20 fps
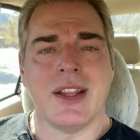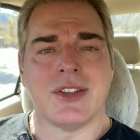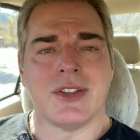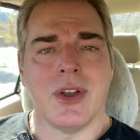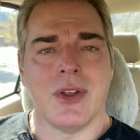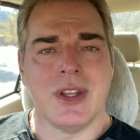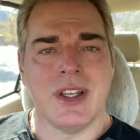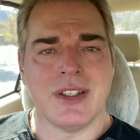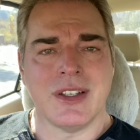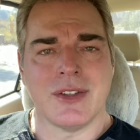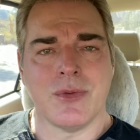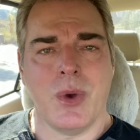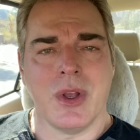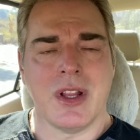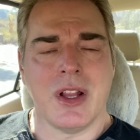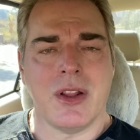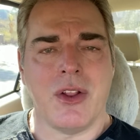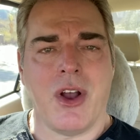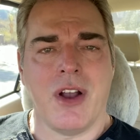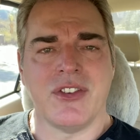So this is where
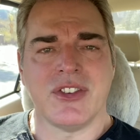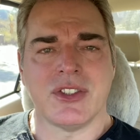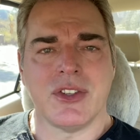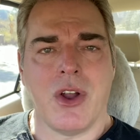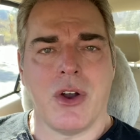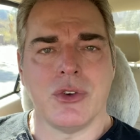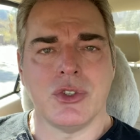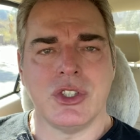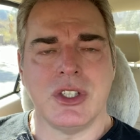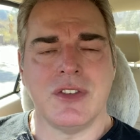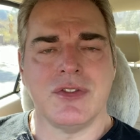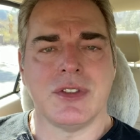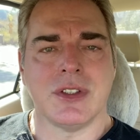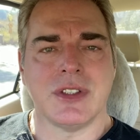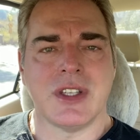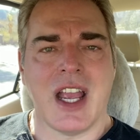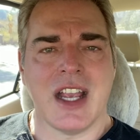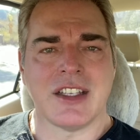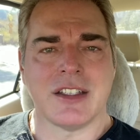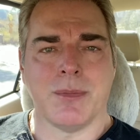the lifestyle shift
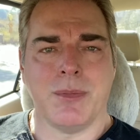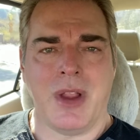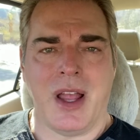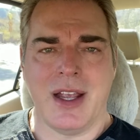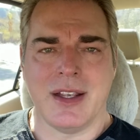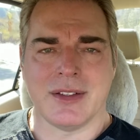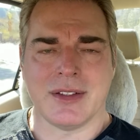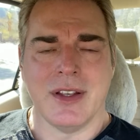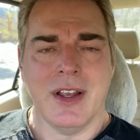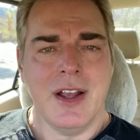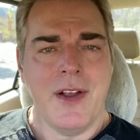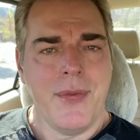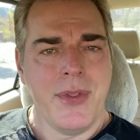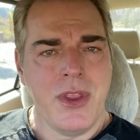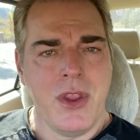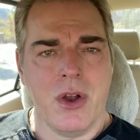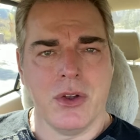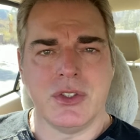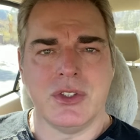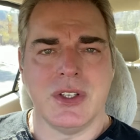takes place,
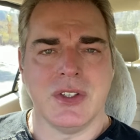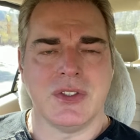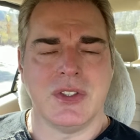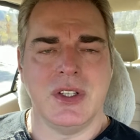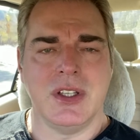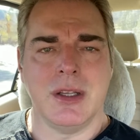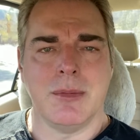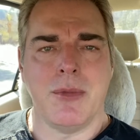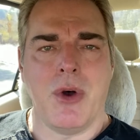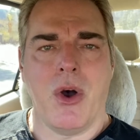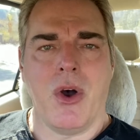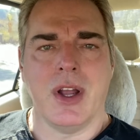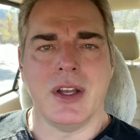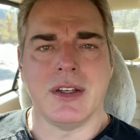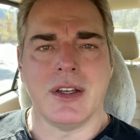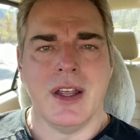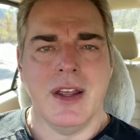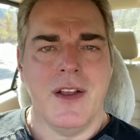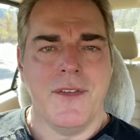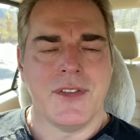not just in the mind.
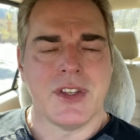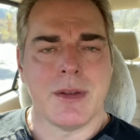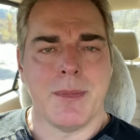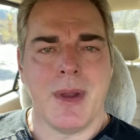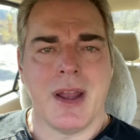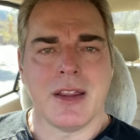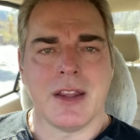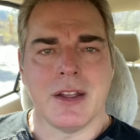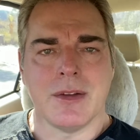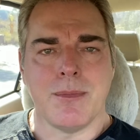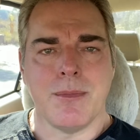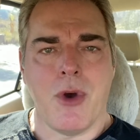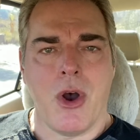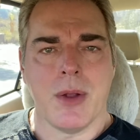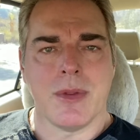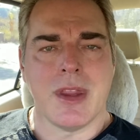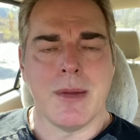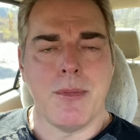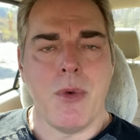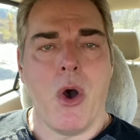It's about the
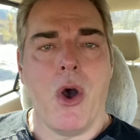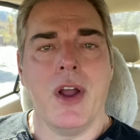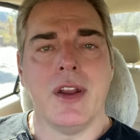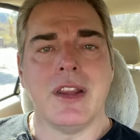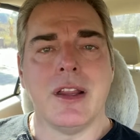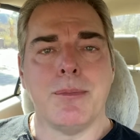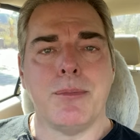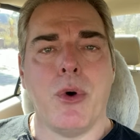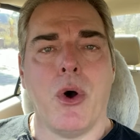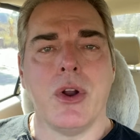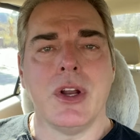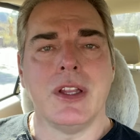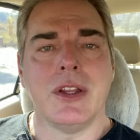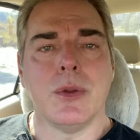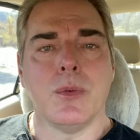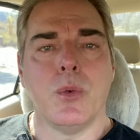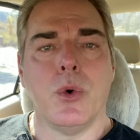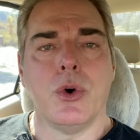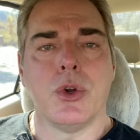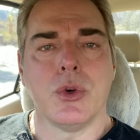mind, the body, the
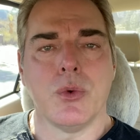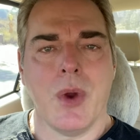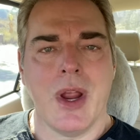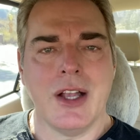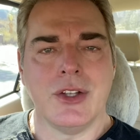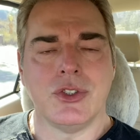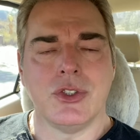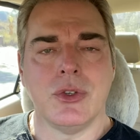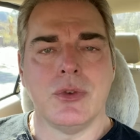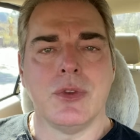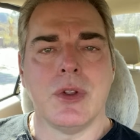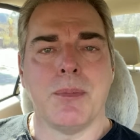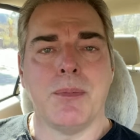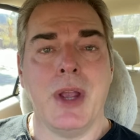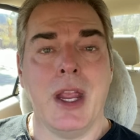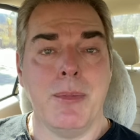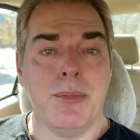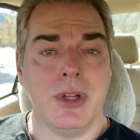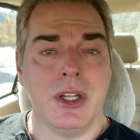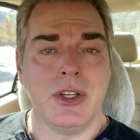world around you, the
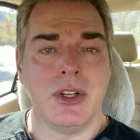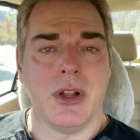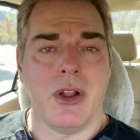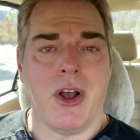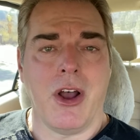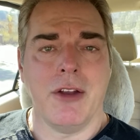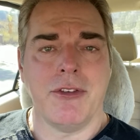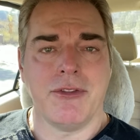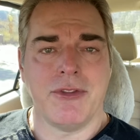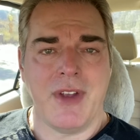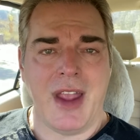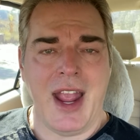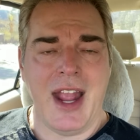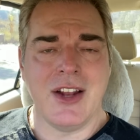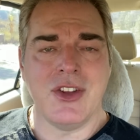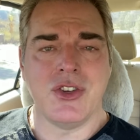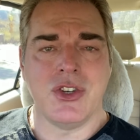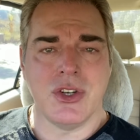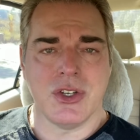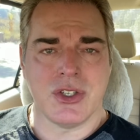people in your life,
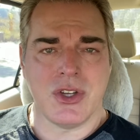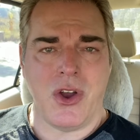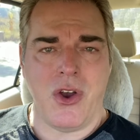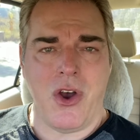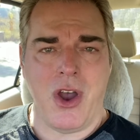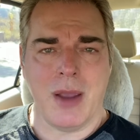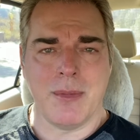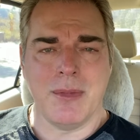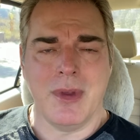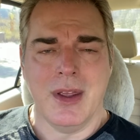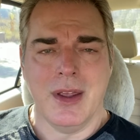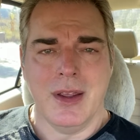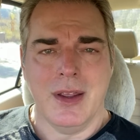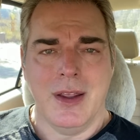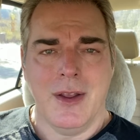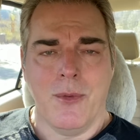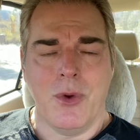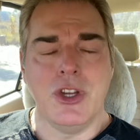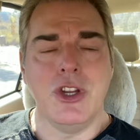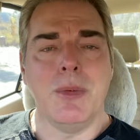and your time.
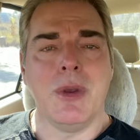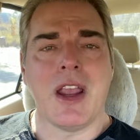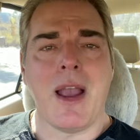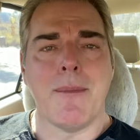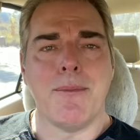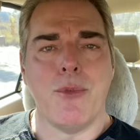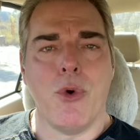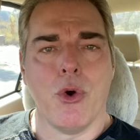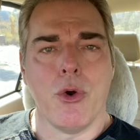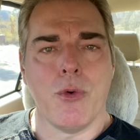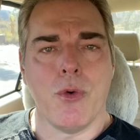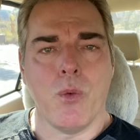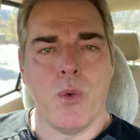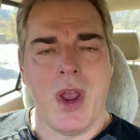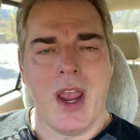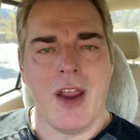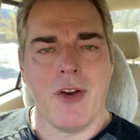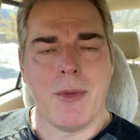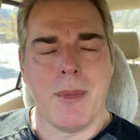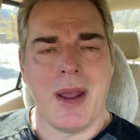When you become more
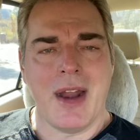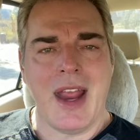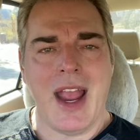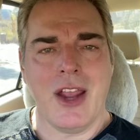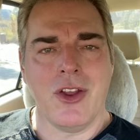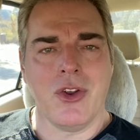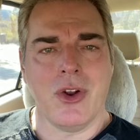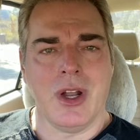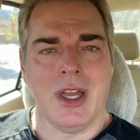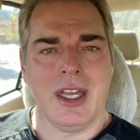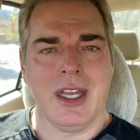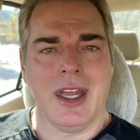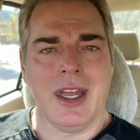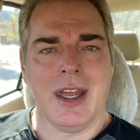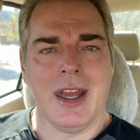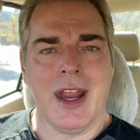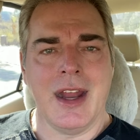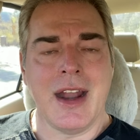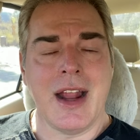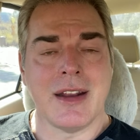aware about how you're
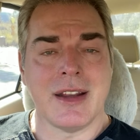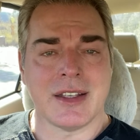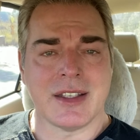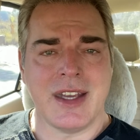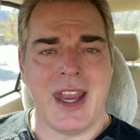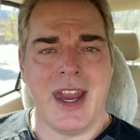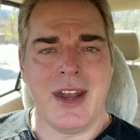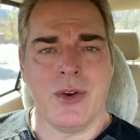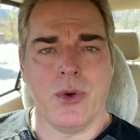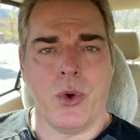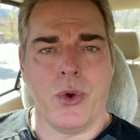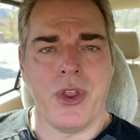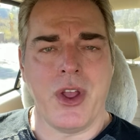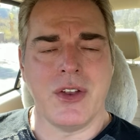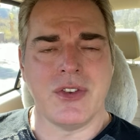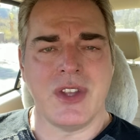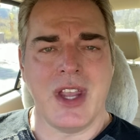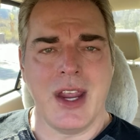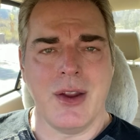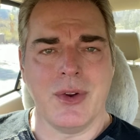linking and understand all
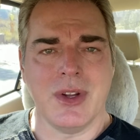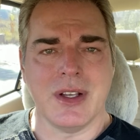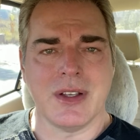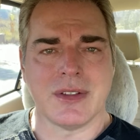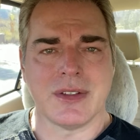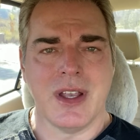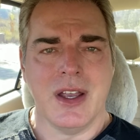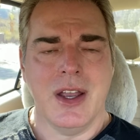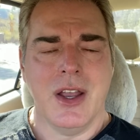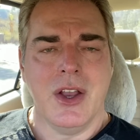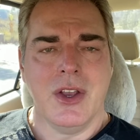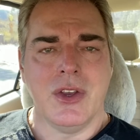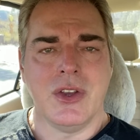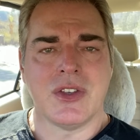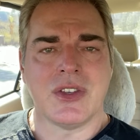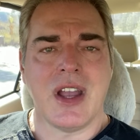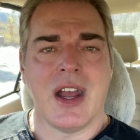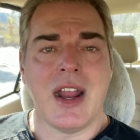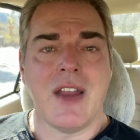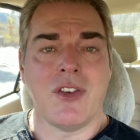those areas, you
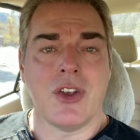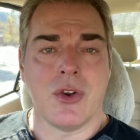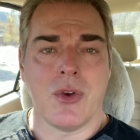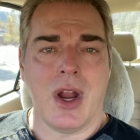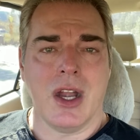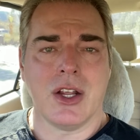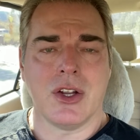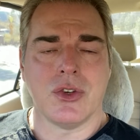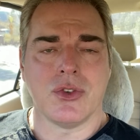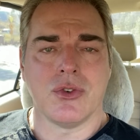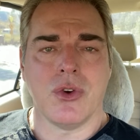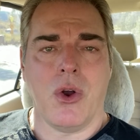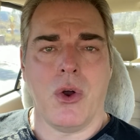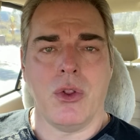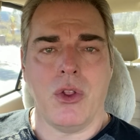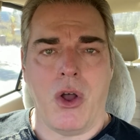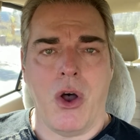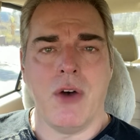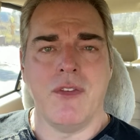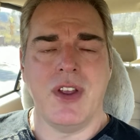start having greater
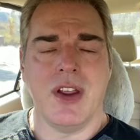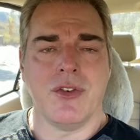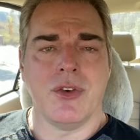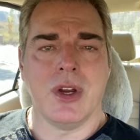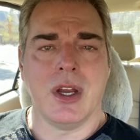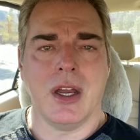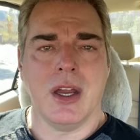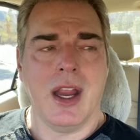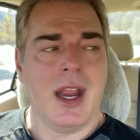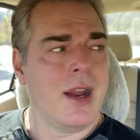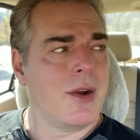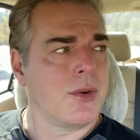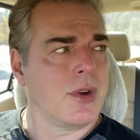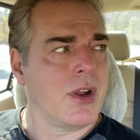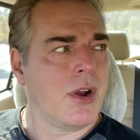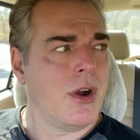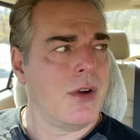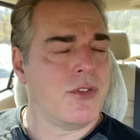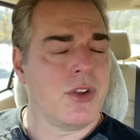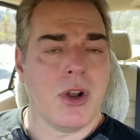control of every area
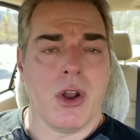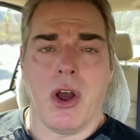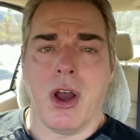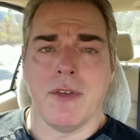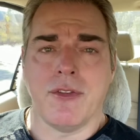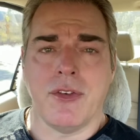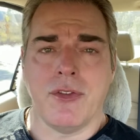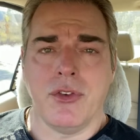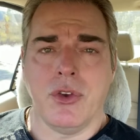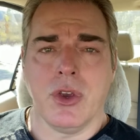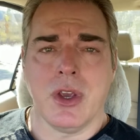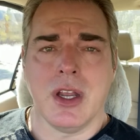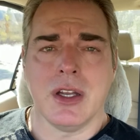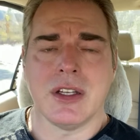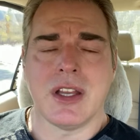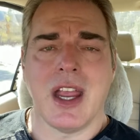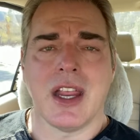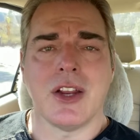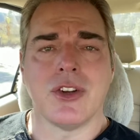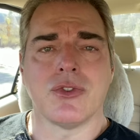of your life. If you can
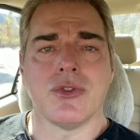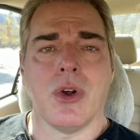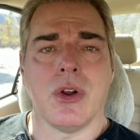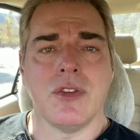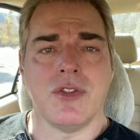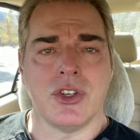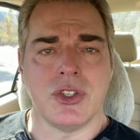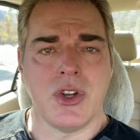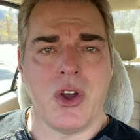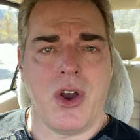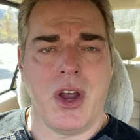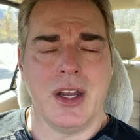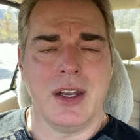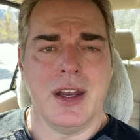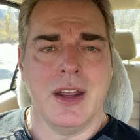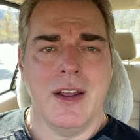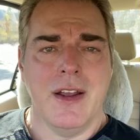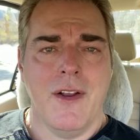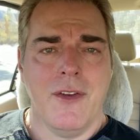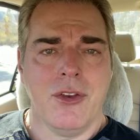take control of your diet,
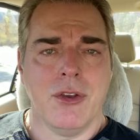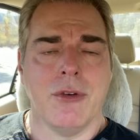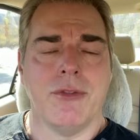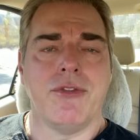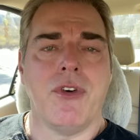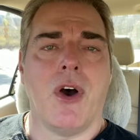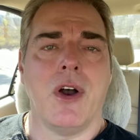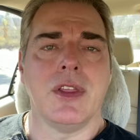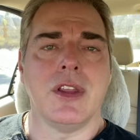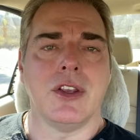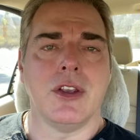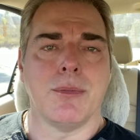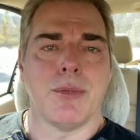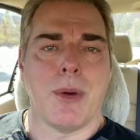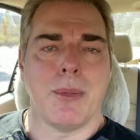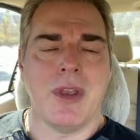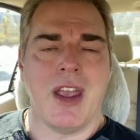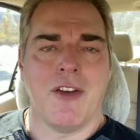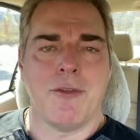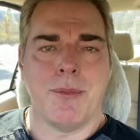you'll find that you
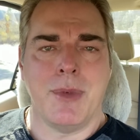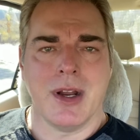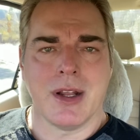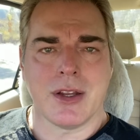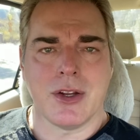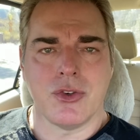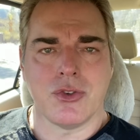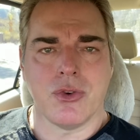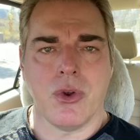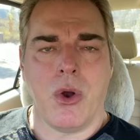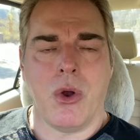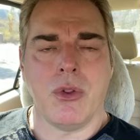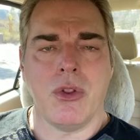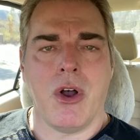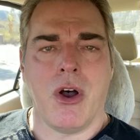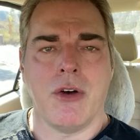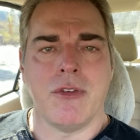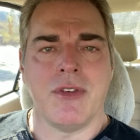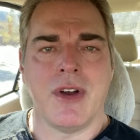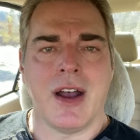probably have better control
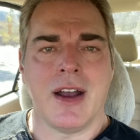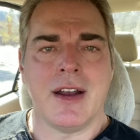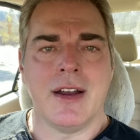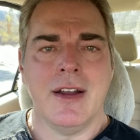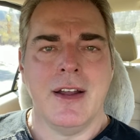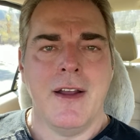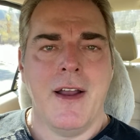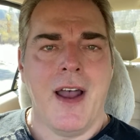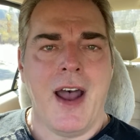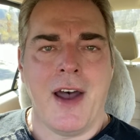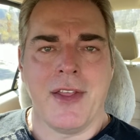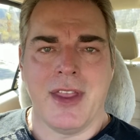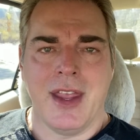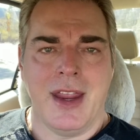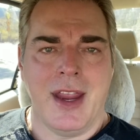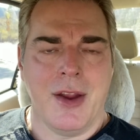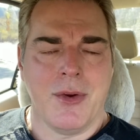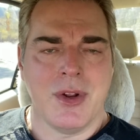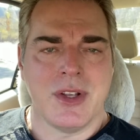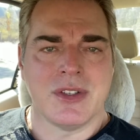of other
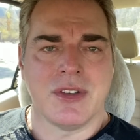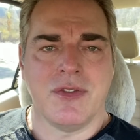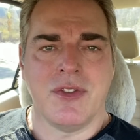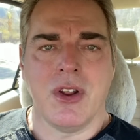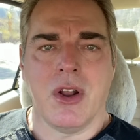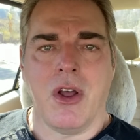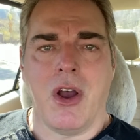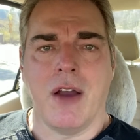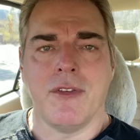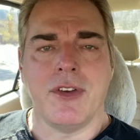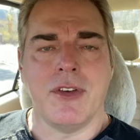areas of your life.